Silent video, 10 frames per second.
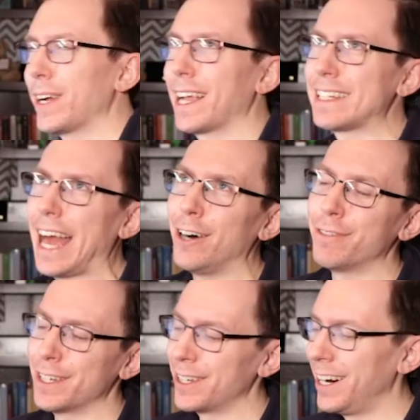okay, because
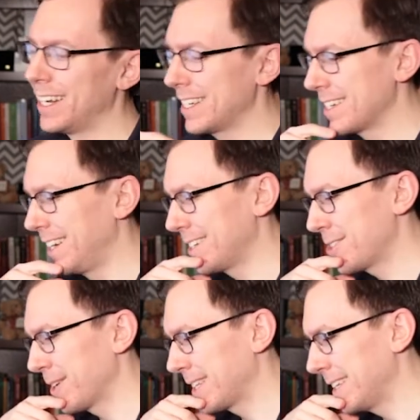alpha naught is not
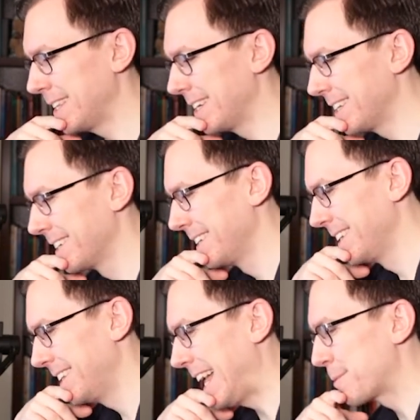strictly the,
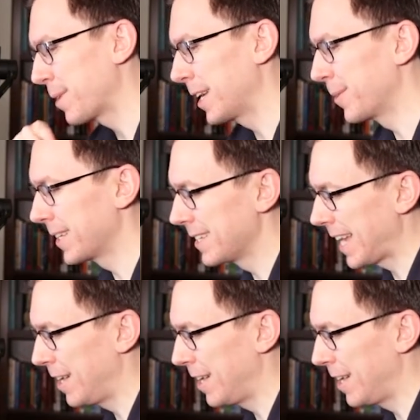that's probably what it is.